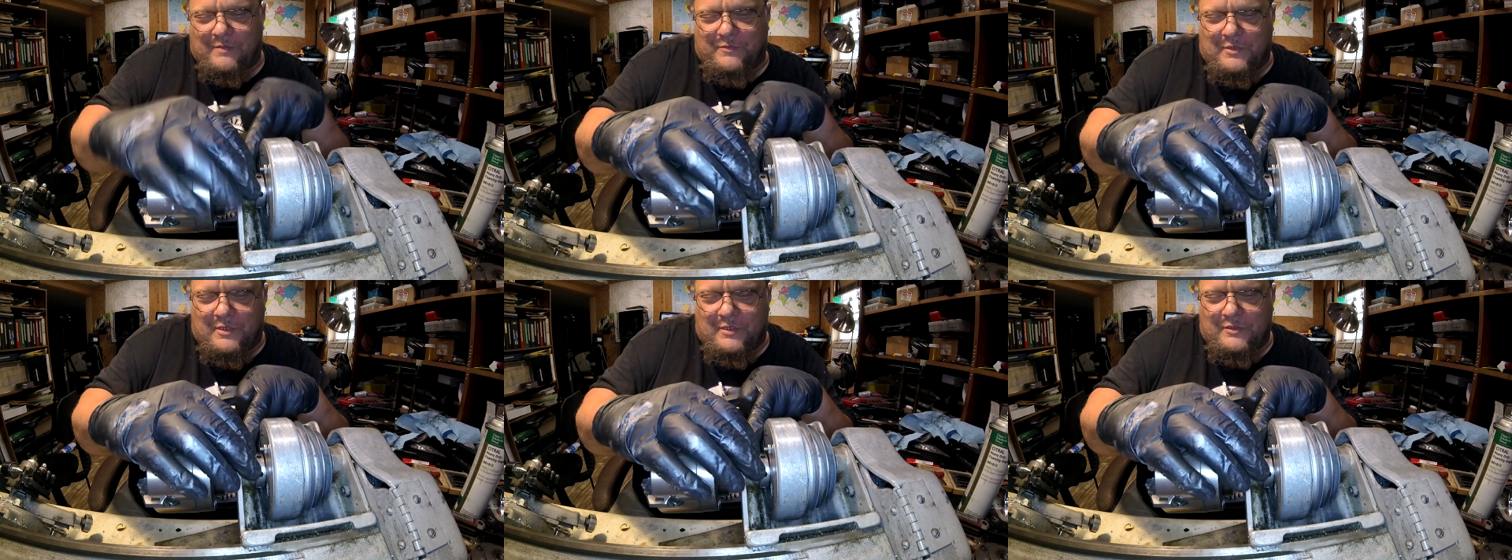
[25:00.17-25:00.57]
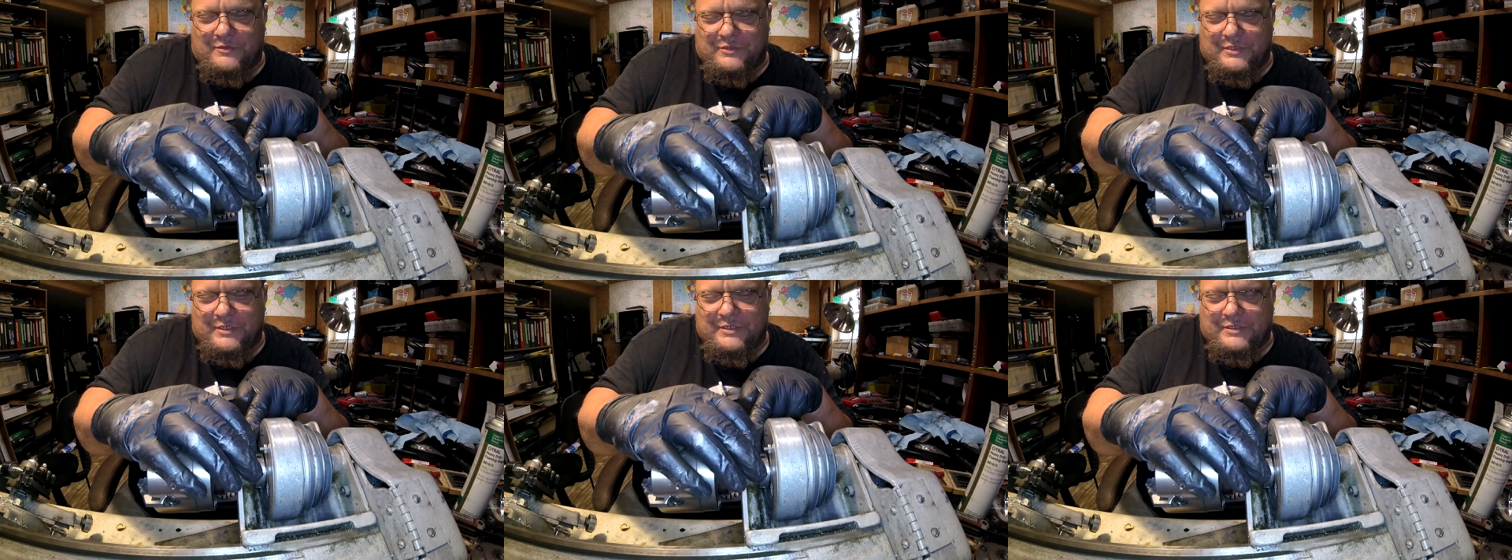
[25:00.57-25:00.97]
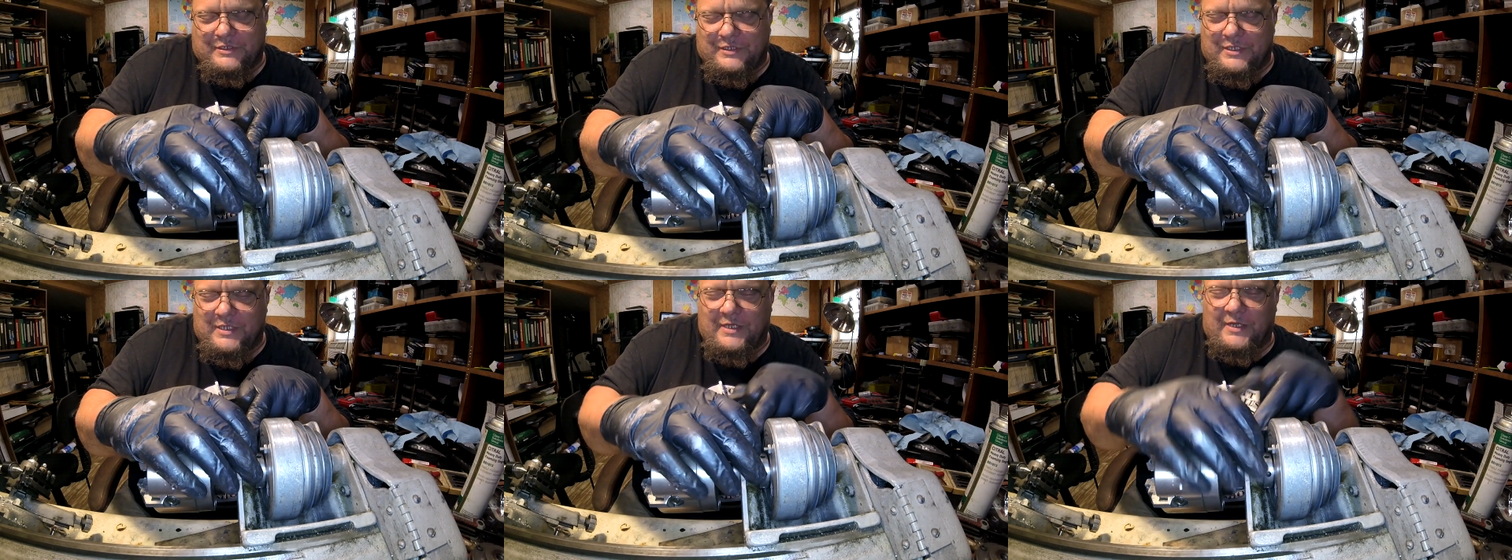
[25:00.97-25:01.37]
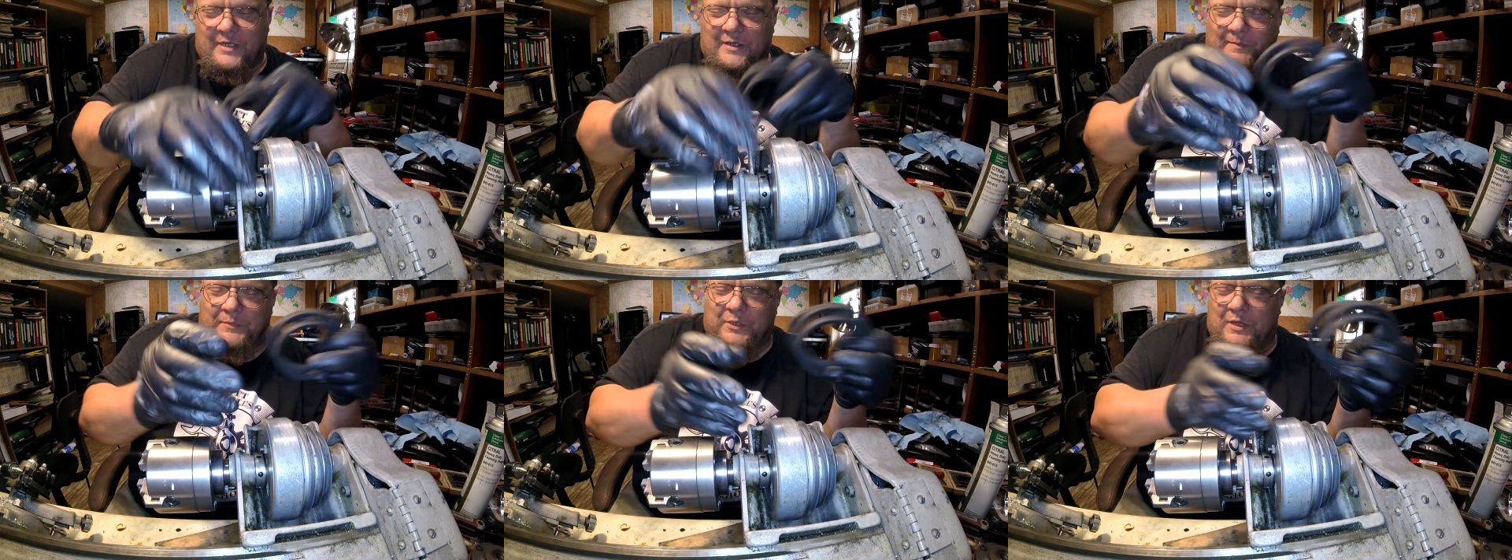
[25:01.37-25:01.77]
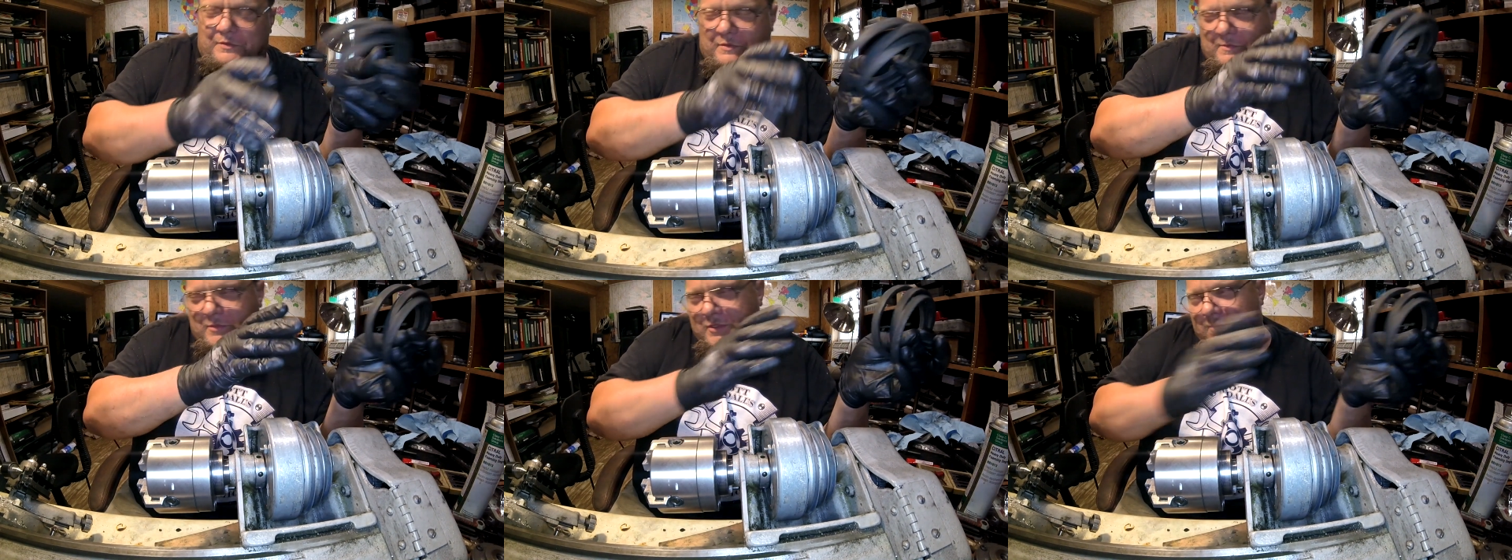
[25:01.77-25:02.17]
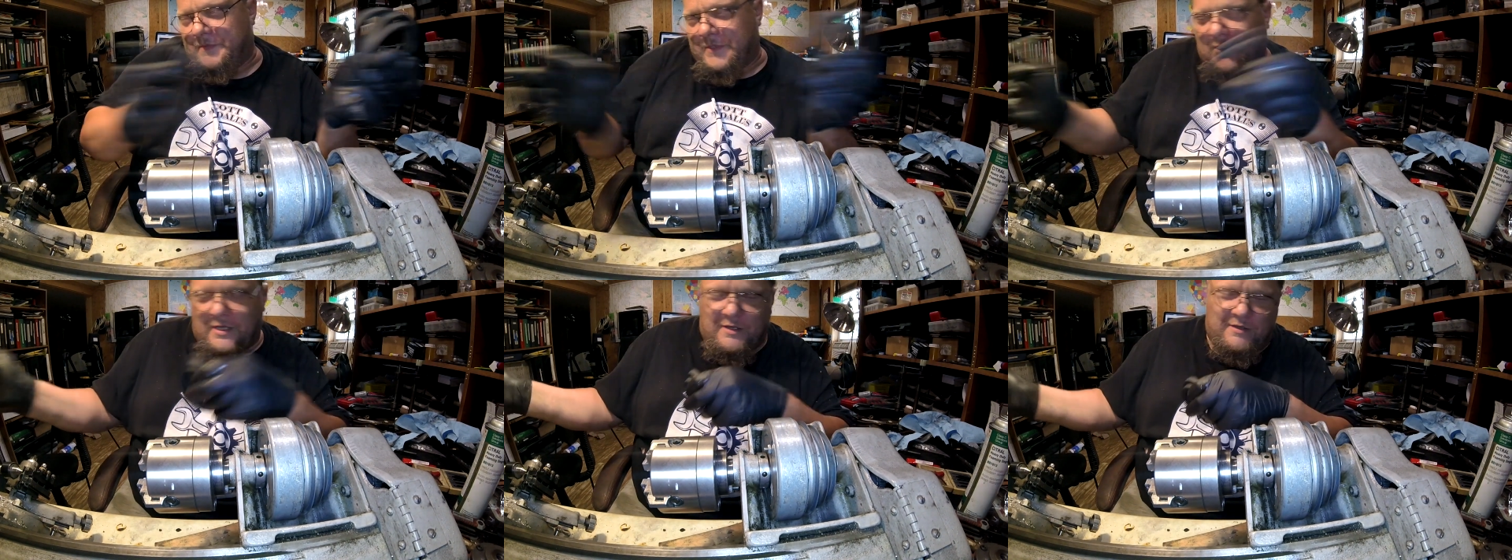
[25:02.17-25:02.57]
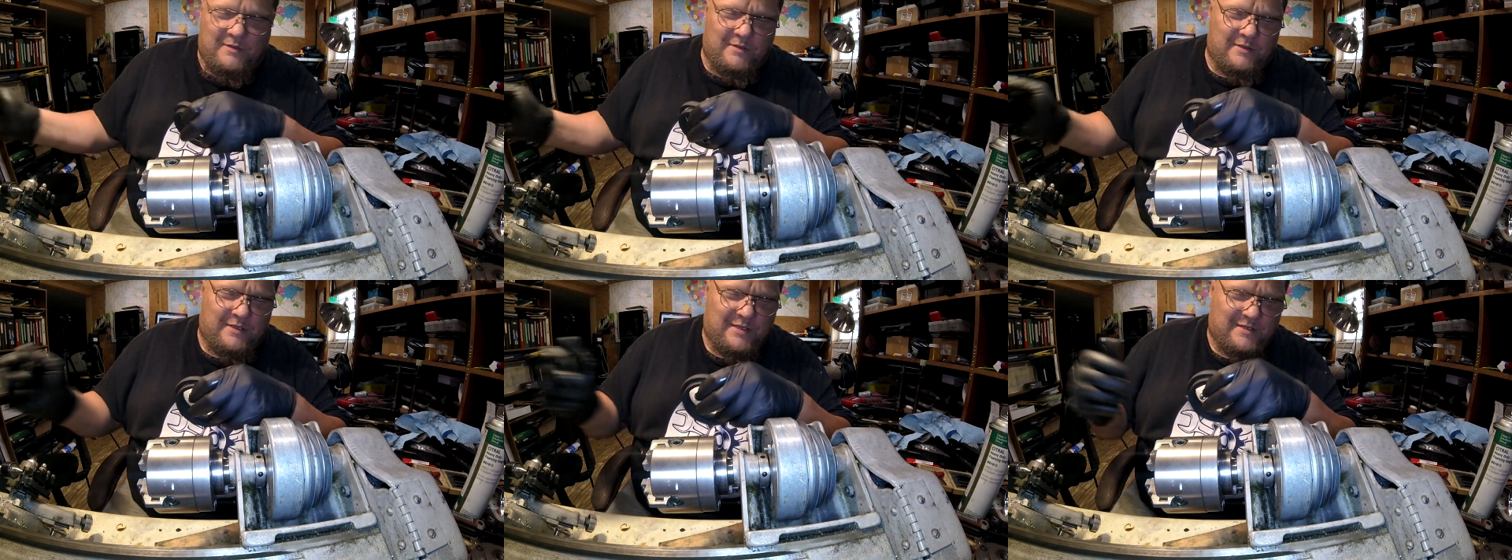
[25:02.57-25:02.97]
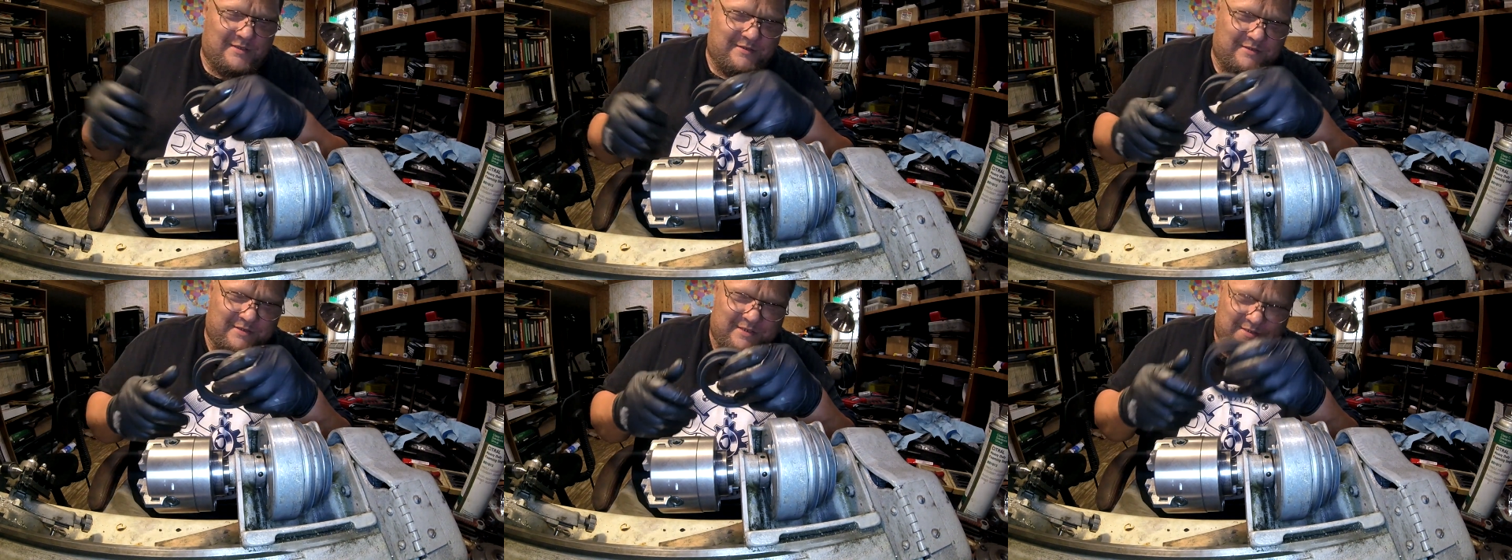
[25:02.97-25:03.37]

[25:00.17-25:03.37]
have to loosen this nut up. You have to move it all out.